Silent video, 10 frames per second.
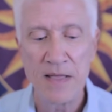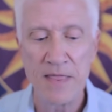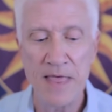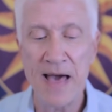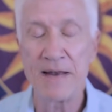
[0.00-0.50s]

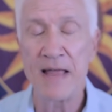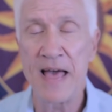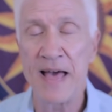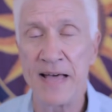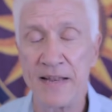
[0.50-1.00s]
That,
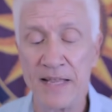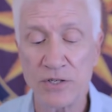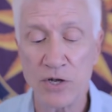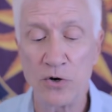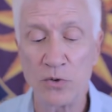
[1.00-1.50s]
and this
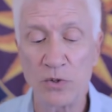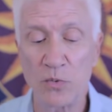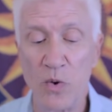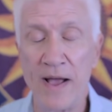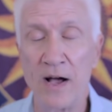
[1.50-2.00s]
goes
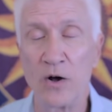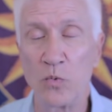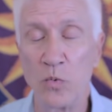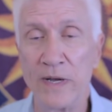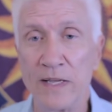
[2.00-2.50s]
well
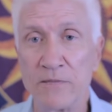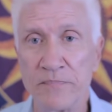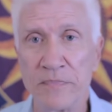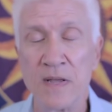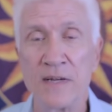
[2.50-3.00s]
with
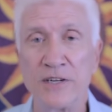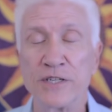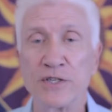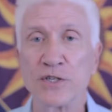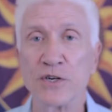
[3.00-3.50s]

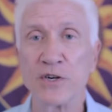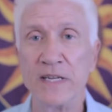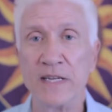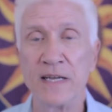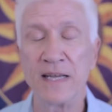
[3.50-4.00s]

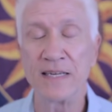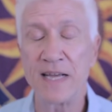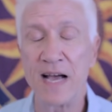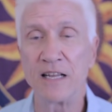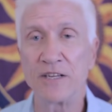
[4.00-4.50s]
discerning,
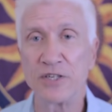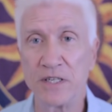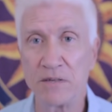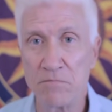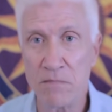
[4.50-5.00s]

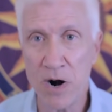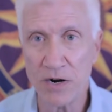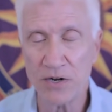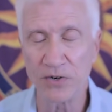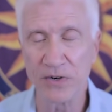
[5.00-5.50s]
intelligent
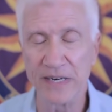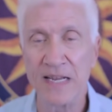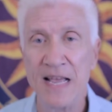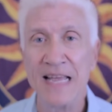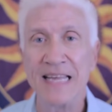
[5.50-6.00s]
Mercury
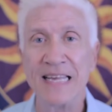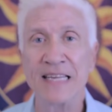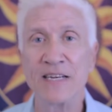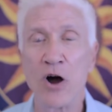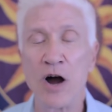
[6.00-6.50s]

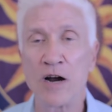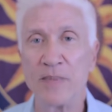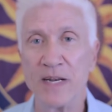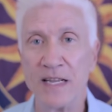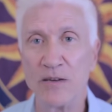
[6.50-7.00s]
in
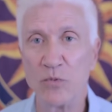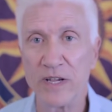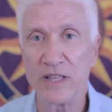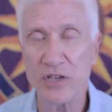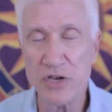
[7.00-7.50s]
harmony
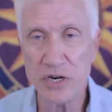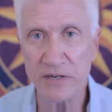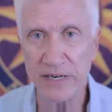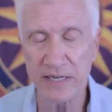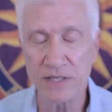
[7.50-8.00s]
with
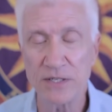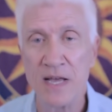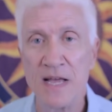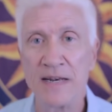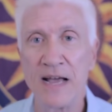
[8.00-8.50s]
Uranus.
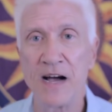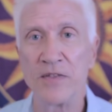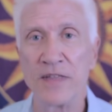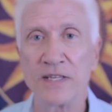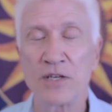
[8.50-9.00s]
Now,
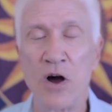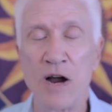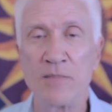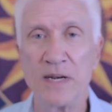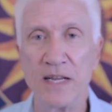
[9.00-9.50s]
this
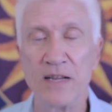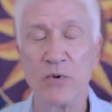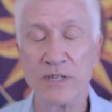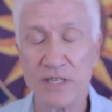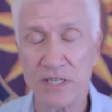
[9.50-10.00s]
harmony,
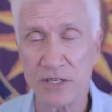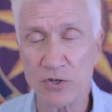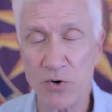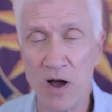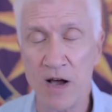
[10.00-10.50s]
which is a
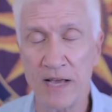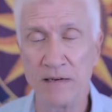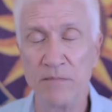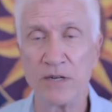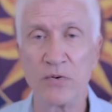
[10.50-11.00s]

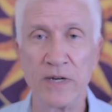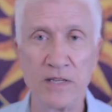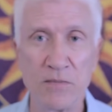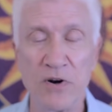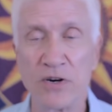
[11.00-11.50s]
trine between
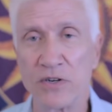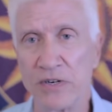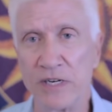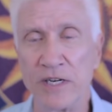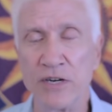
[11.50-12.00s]
the
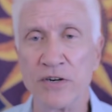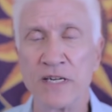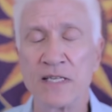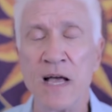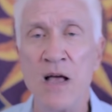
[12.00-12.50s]
Mercury and the
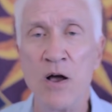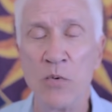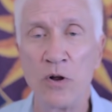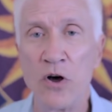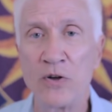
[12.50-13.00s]
Uranus,
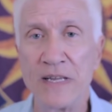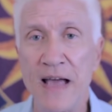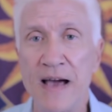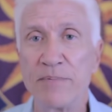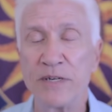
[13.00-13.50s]
will only
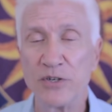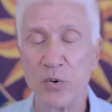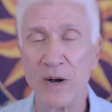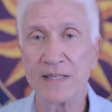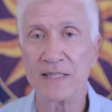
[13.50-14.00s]
happen
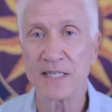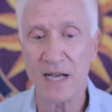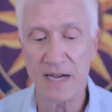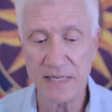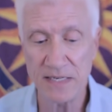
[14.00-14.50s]
twice
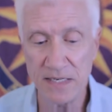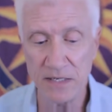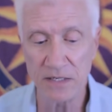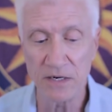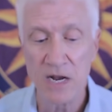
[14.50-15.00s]
a
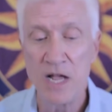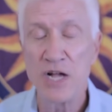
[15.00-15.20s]
year.